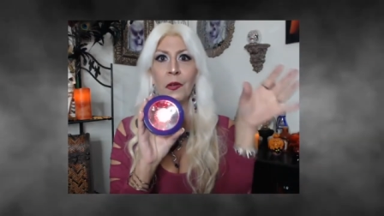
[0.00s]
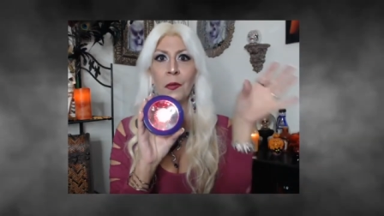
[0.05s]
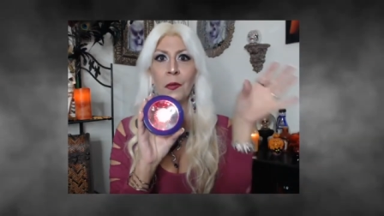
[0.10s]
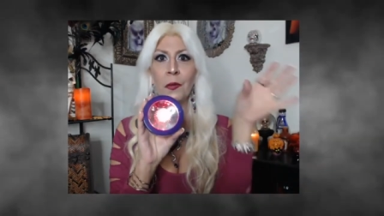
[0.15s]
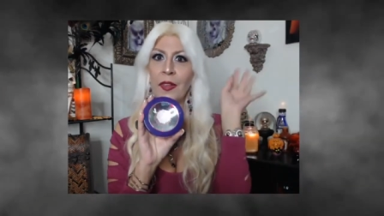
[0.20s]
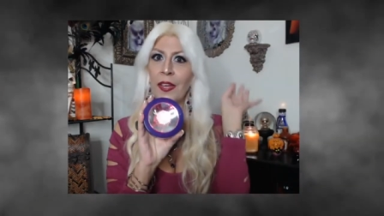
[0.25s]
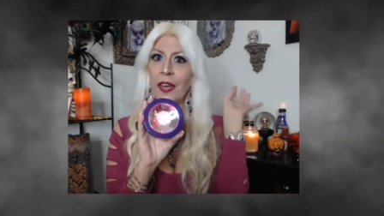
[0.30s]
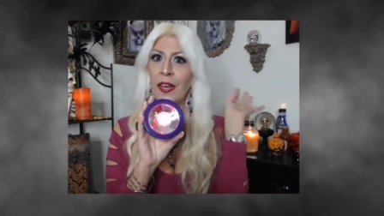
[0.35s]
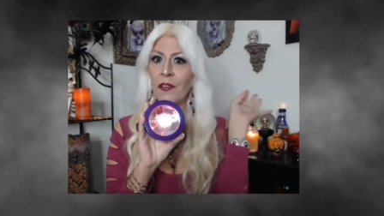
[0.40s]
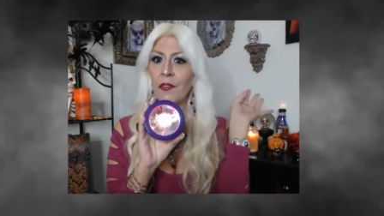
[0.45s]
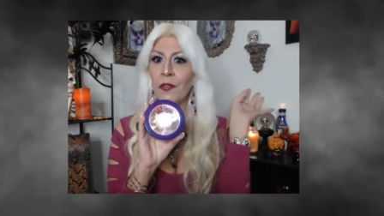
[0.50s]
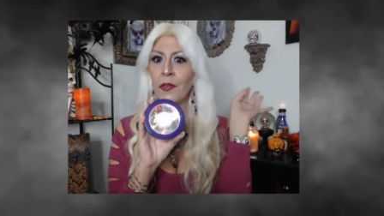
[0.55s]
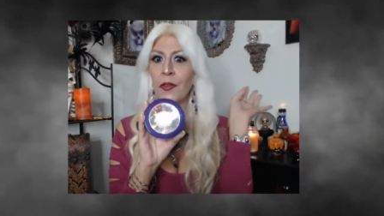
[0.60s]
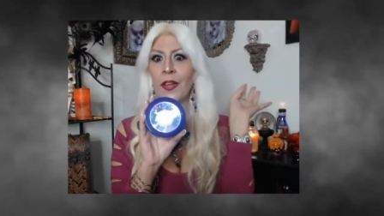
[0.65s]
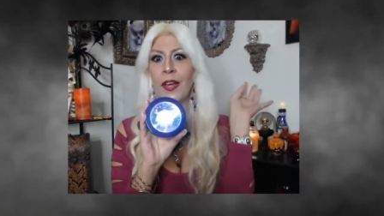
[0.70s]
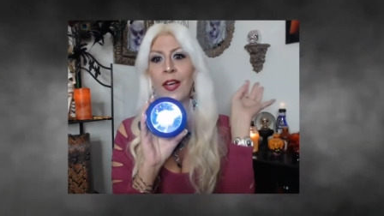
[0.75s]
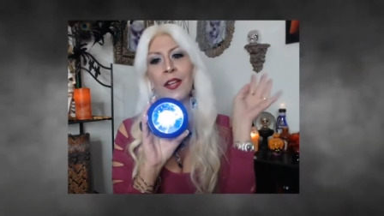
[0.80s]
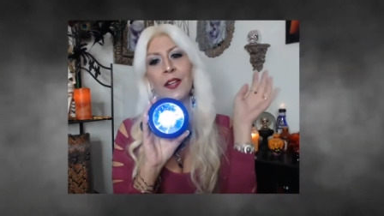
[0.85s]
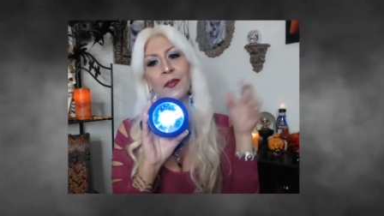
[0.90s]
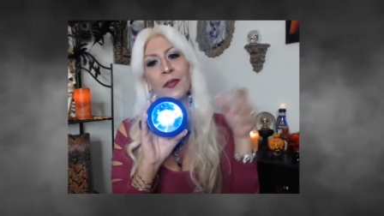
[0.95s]
where they have all the
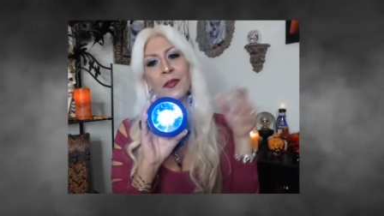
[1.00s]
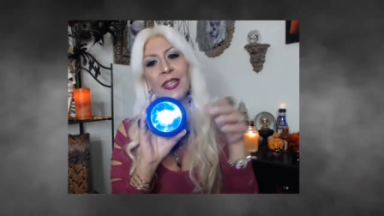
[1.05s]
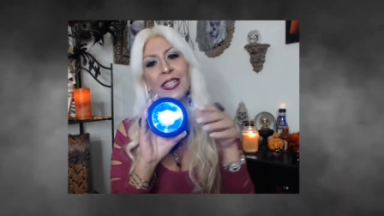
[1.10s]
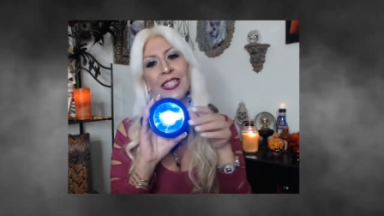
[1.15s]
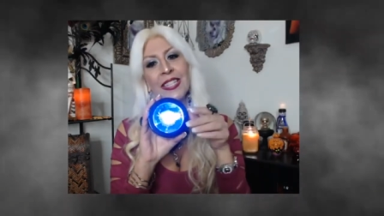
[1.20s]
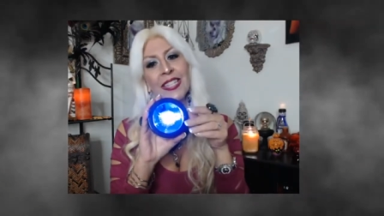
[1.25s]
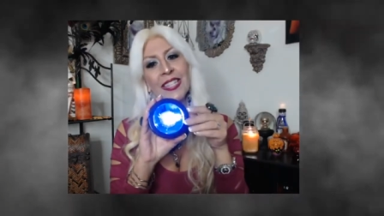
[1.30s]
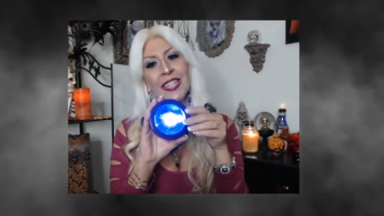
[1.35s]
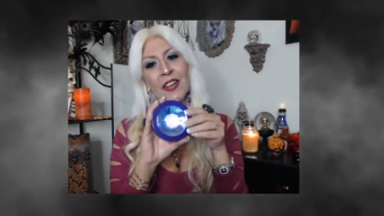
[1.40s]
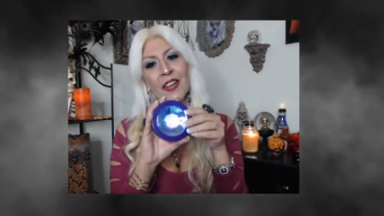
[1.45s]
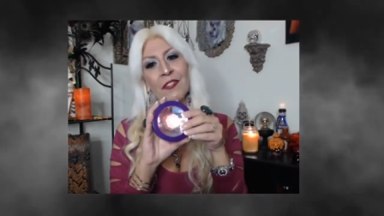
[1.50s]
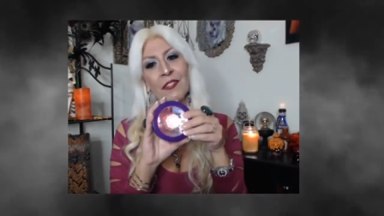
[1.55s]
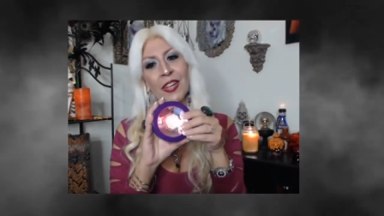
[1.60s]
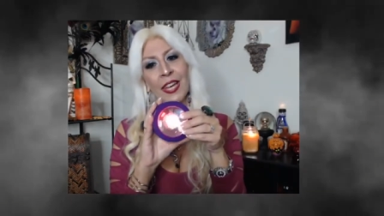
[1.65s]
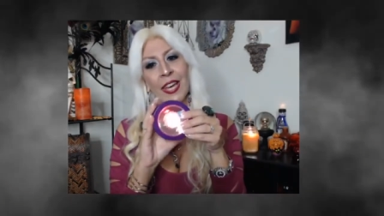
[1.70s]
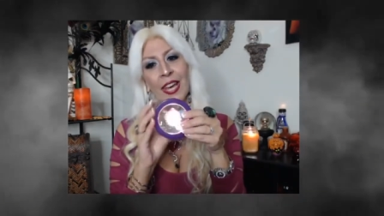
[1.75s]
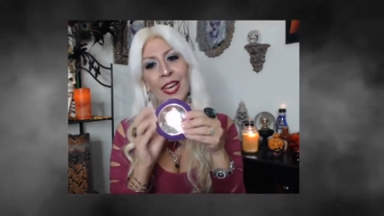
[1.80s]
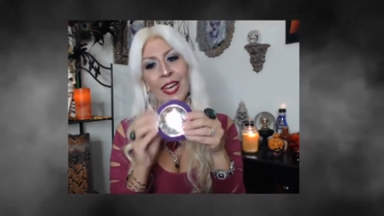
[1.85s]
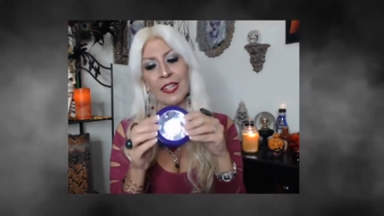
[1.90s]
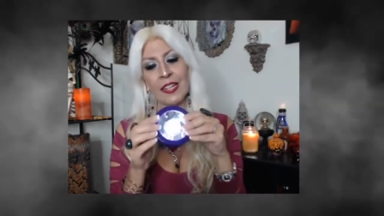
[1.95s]
Halloween stuff and
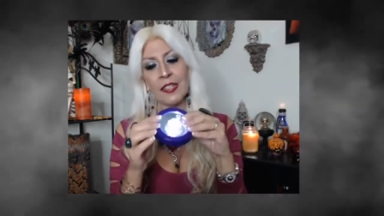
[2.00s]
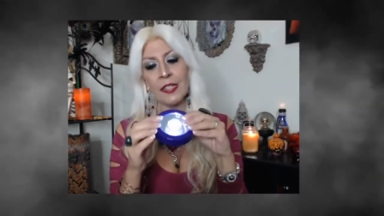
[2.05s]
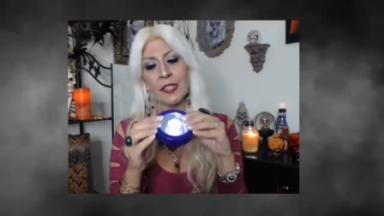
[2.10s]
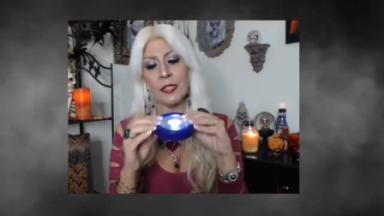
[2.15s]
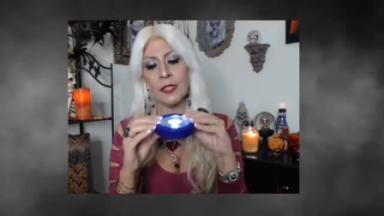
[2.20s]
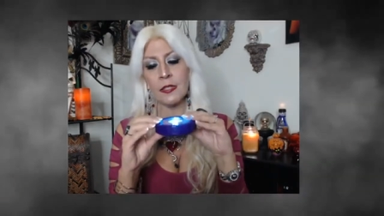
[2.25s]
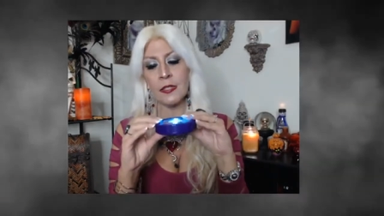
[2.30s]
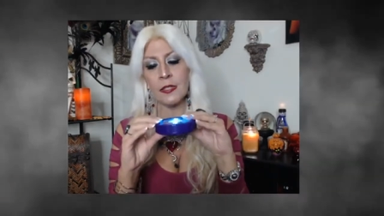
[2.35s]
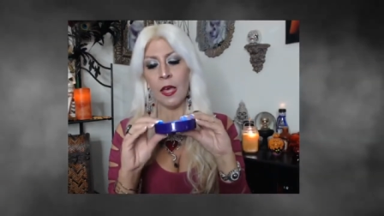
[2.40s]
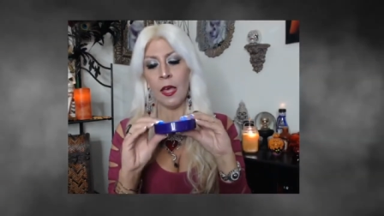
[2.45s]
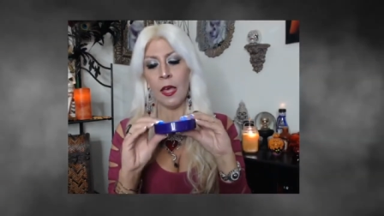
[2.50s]
candles.